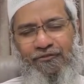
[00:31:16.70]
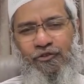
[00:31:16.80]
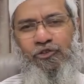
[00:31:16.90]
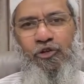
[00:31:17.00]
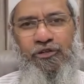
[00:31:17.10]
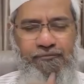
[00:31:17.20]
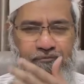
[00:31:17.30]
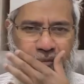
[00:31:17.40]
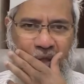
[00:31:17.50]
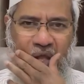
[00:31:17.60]
So you don't
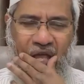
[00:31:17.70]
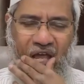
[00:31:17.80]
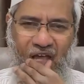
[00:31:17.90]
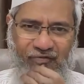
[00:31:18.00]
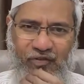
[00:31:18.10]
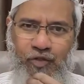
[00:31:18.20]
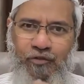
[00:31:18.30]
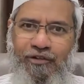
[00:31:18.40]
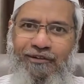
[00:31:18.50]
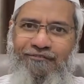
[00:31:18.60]
have
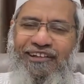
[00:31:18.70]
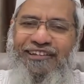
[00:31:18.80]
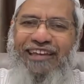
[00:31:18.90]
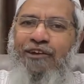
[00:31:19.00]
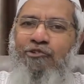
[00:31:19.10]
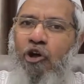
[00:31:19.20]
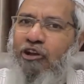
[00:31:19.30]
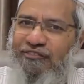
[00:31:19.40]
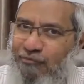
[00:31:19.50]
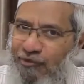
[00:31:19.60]
to feel shy to
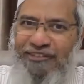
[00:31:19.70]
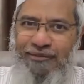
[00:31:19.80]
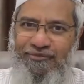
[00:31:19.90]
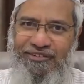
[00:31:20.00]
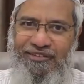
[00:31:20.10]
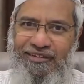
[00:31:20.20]
call yourself Muslims.